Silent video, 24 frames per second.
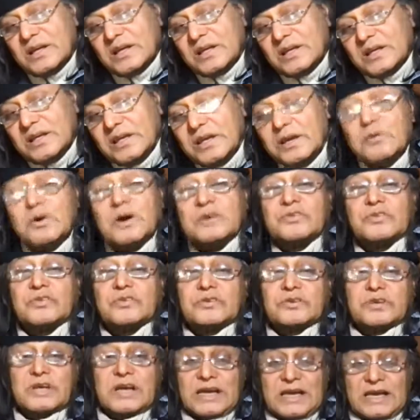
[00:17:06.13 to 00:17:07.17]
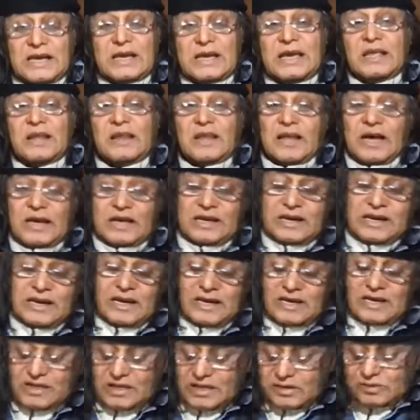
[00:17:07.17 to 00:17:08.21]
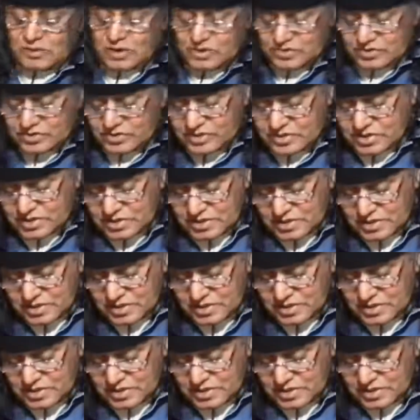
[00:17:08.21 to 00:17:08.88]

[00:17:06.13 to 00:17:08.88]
He wasn't, again, like Kate, he wasn't